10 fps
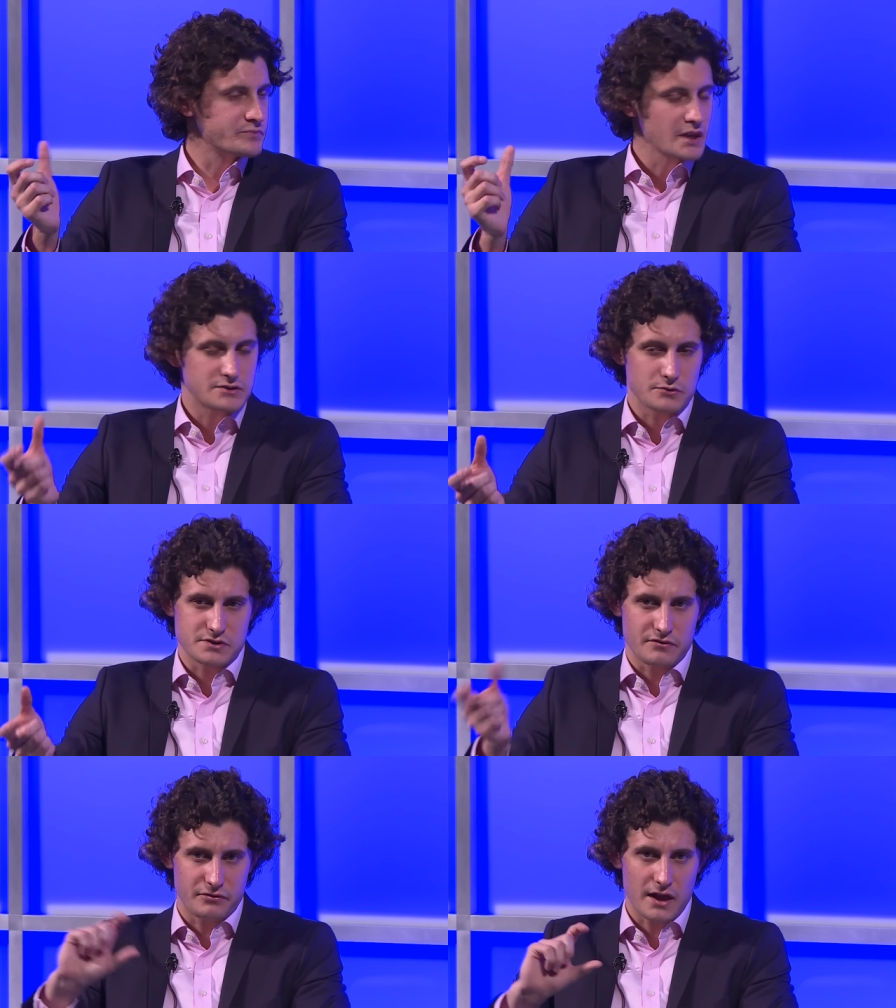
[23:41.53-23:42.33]
So it's a
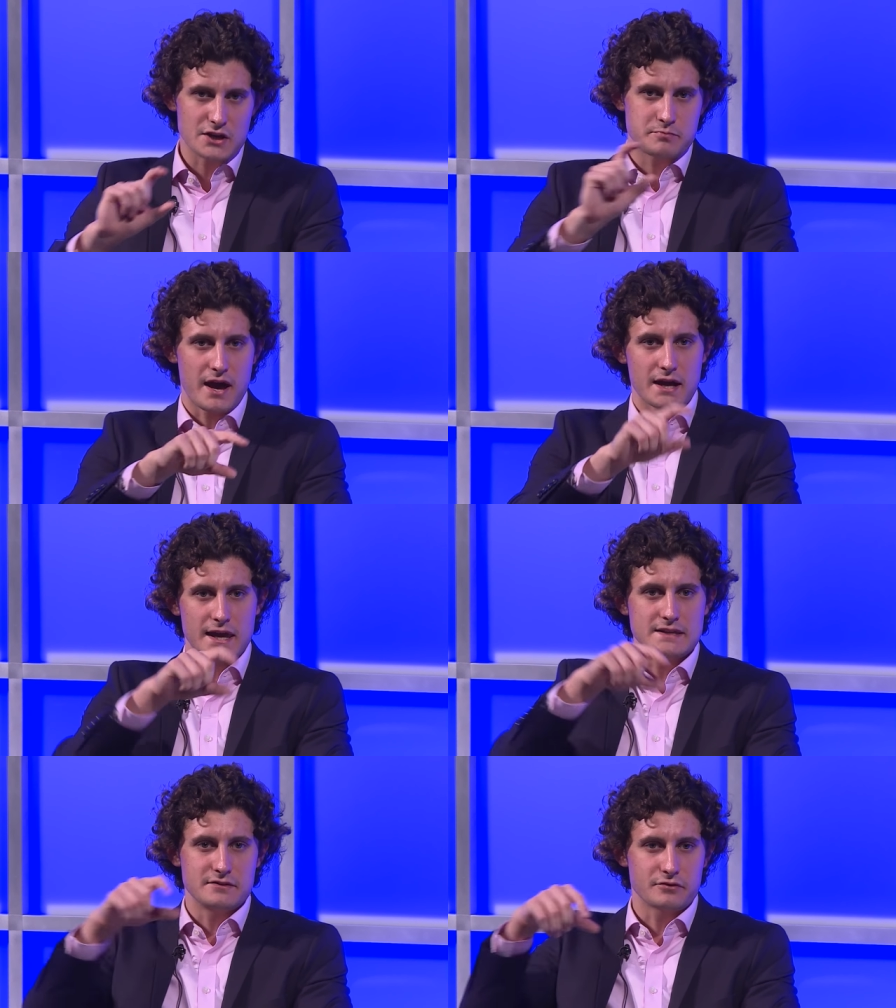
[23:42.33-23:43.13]
flashback
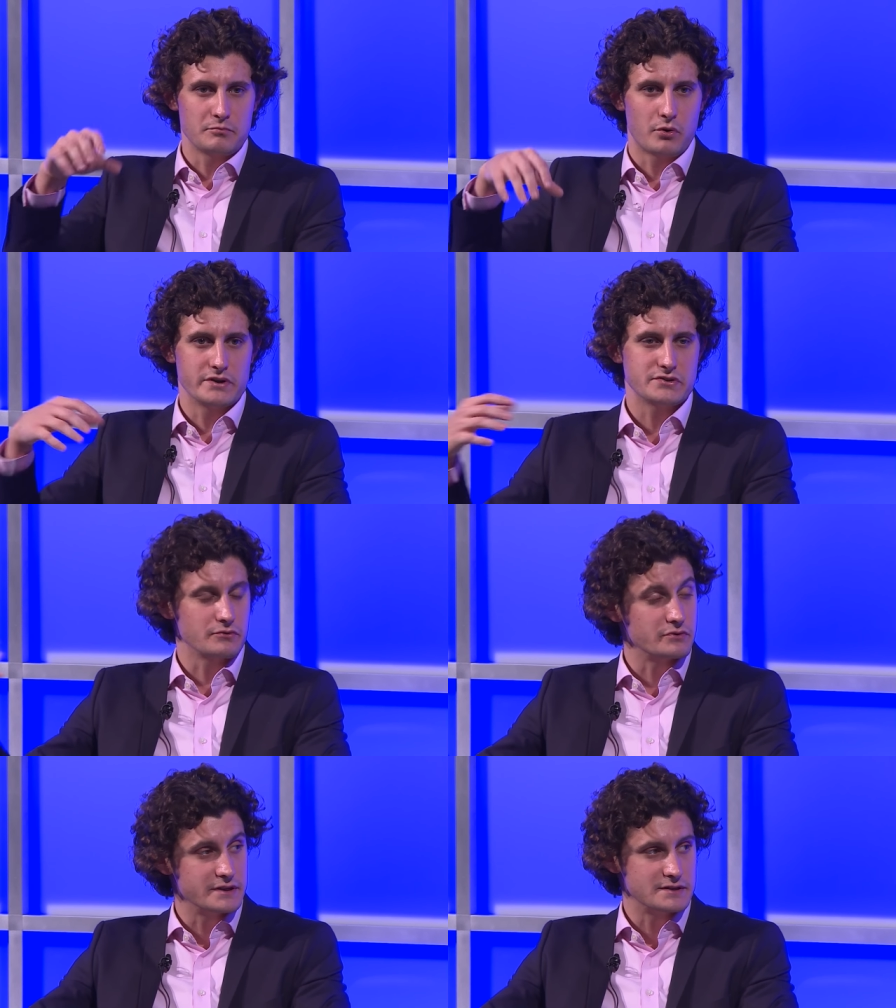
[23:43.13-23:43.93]
at different points
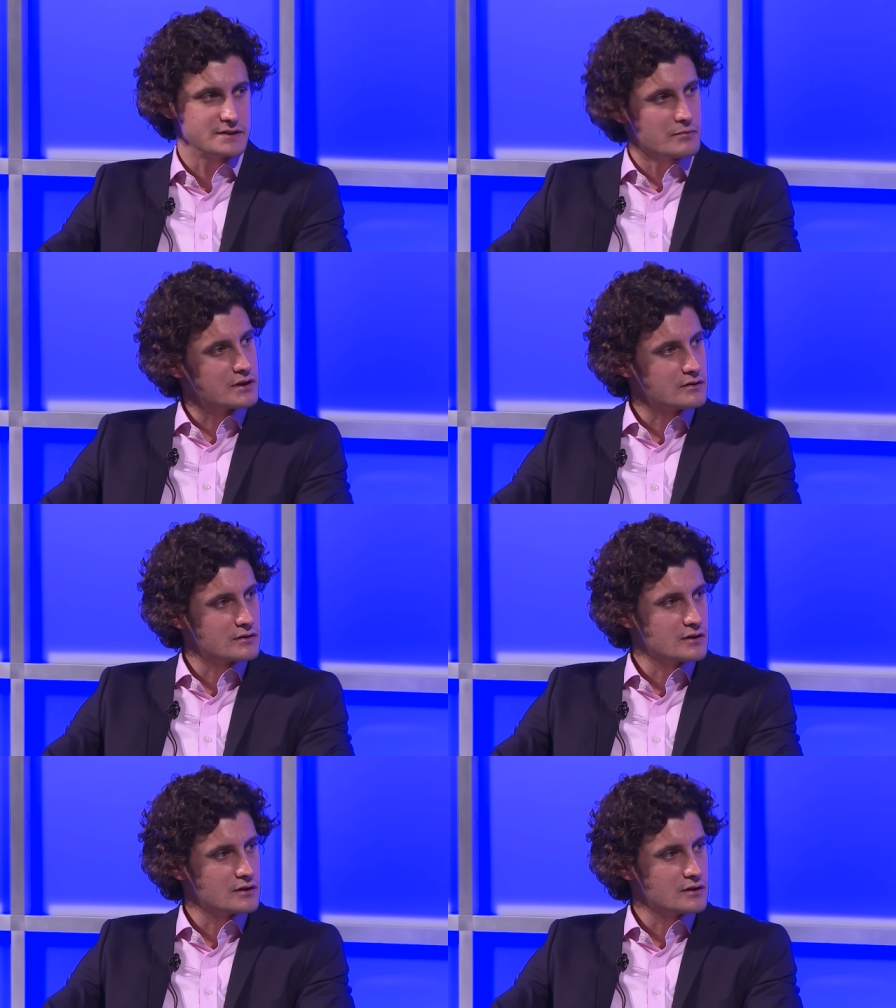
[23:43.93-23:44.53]
through the exhibit.